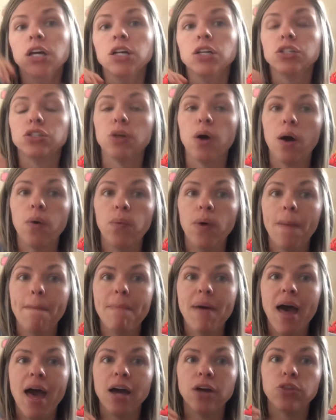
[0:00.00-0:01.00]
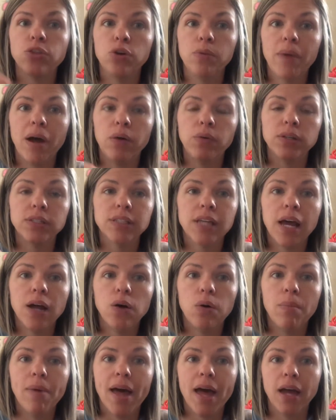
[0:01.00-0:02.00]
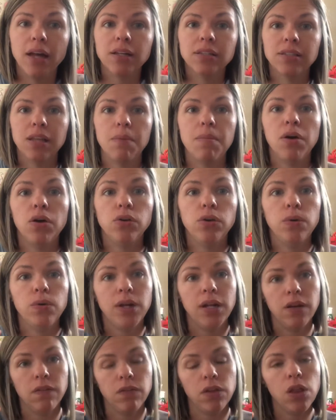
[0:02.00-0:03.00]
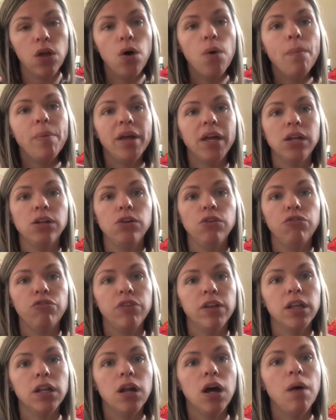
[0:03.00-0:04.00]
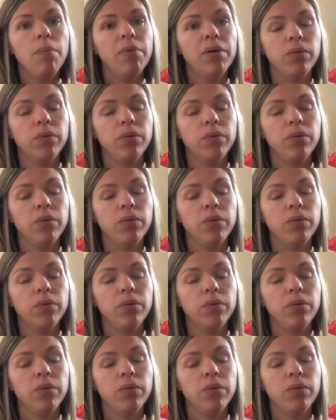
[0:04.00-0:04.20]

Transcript: So I went back through my recycle bag, because they mail you an envelope and you fill it up,